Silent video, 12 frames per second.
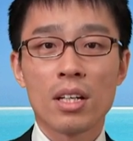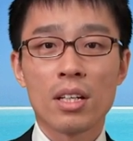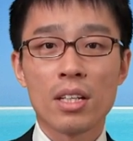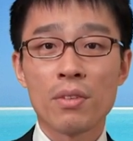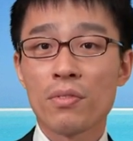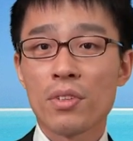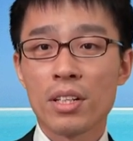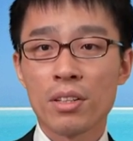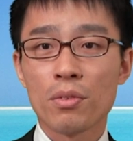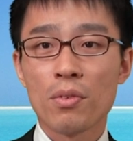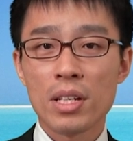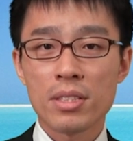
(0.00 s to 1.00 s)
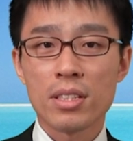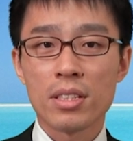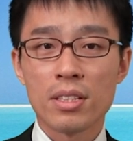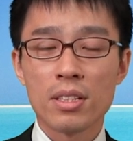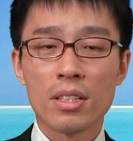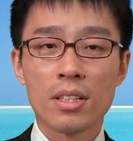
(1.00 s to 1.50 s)
uh, if
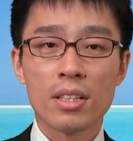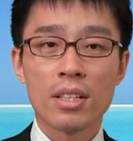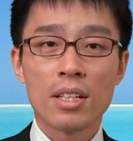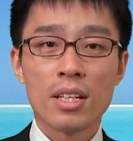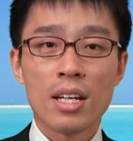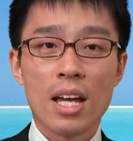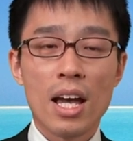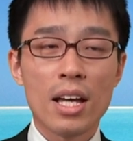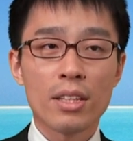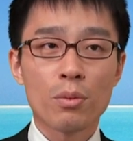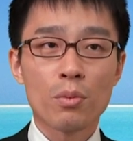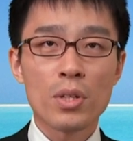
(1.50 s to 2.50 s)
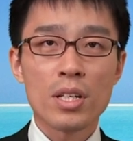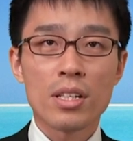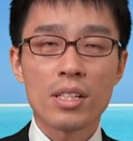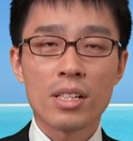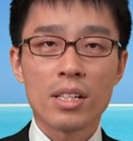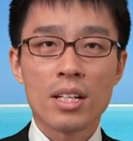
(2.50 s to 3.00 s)
requested. And we
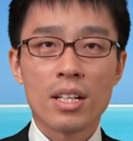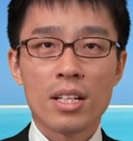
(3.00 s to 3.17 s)
are